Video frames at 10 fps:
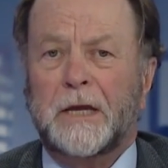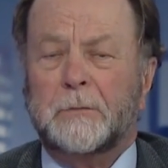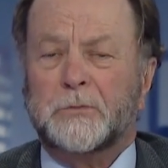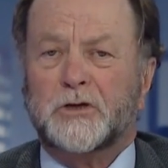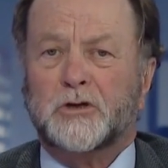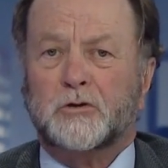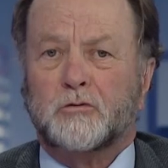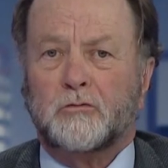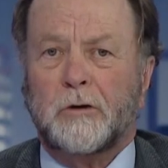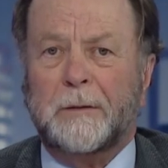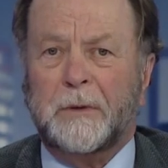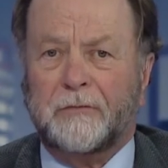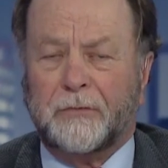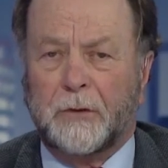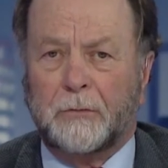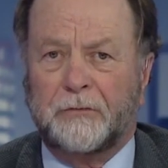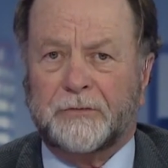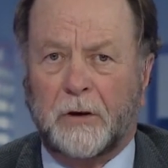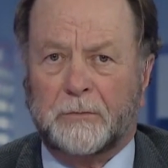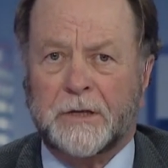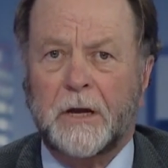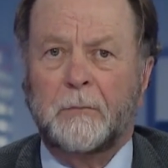them screaming from the rooftops